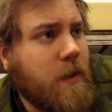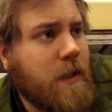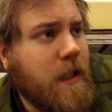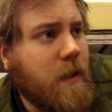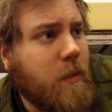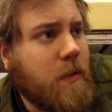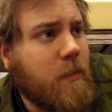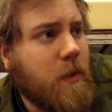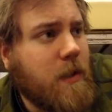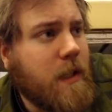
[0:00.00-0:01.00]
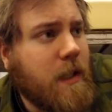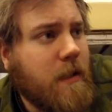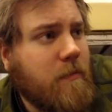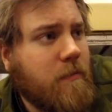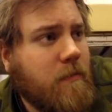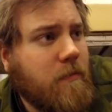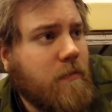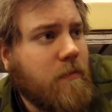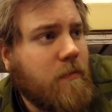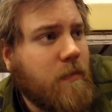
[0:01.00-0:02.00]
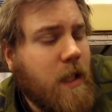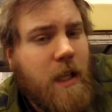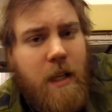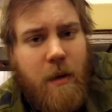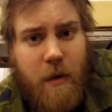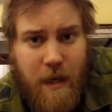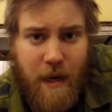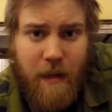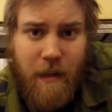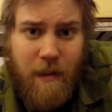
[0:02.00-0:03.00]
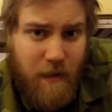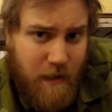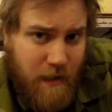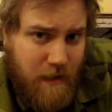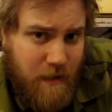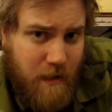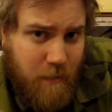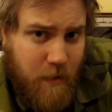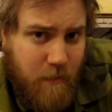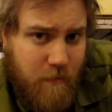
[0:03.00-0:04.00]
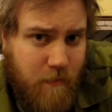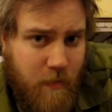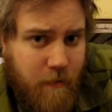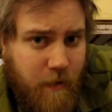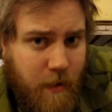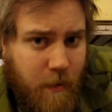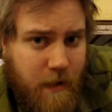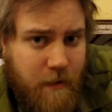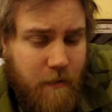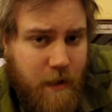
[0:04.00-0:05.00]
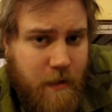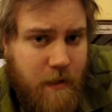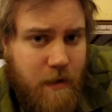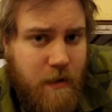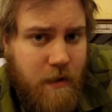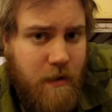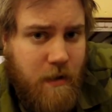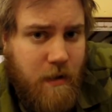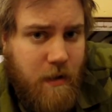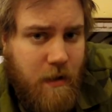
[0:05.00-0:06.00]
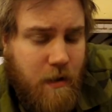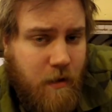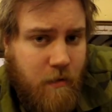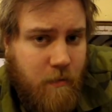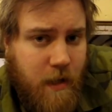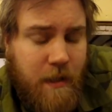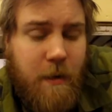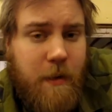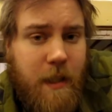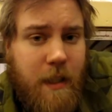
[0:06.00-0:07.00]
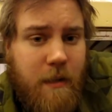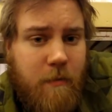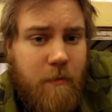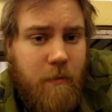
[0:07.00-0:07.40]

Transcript: to say what more to say oh yeah a little heads up for the rest of this exercise